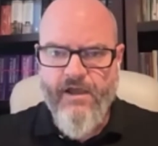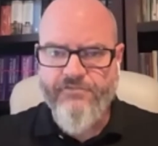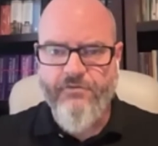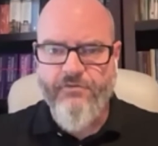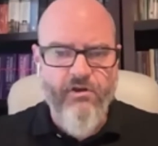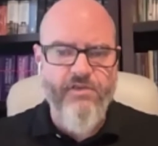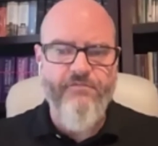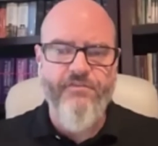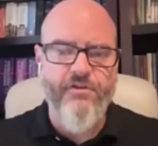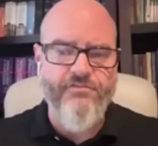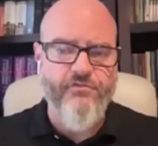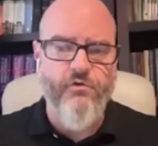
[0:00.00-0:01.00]
Uh, so we argue
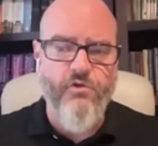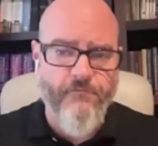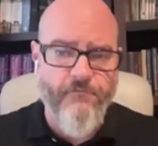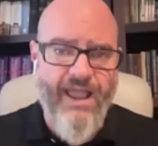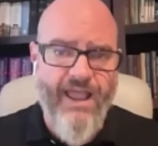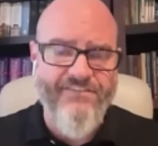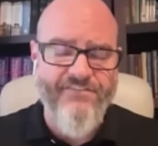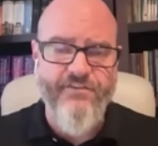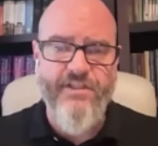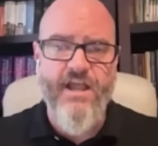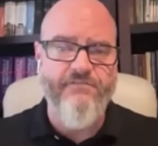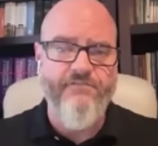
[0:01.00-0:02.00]
for the historical
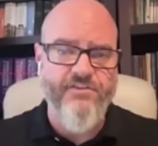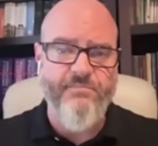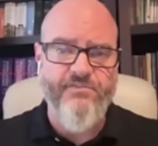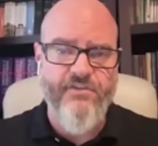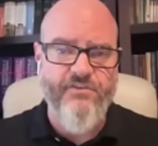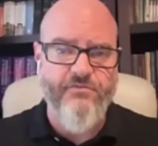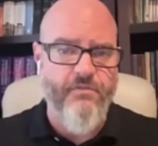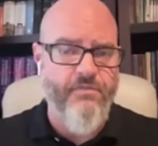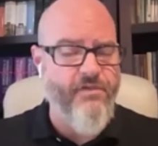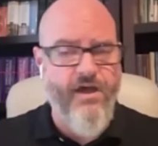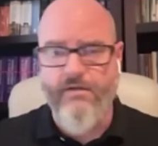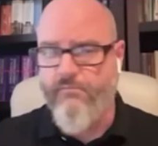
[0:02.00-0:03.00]
veracity of dispensational
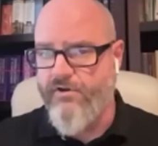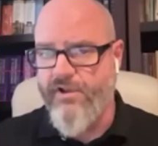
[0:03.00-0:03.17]
thought.